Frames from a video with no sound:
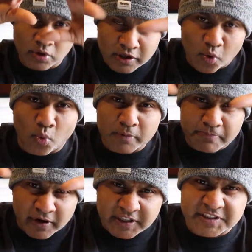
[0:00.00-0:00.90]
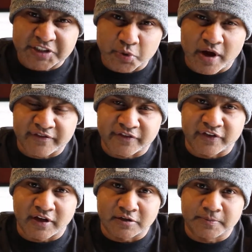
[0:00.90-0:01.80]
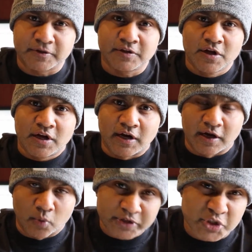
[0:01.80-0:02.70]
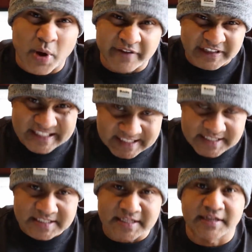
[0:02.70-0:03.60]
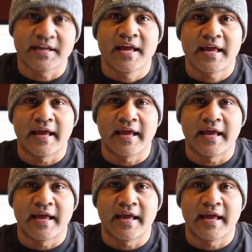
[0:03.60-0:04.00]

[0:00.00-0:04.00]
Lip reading: work on what products that you have available, what you have existing,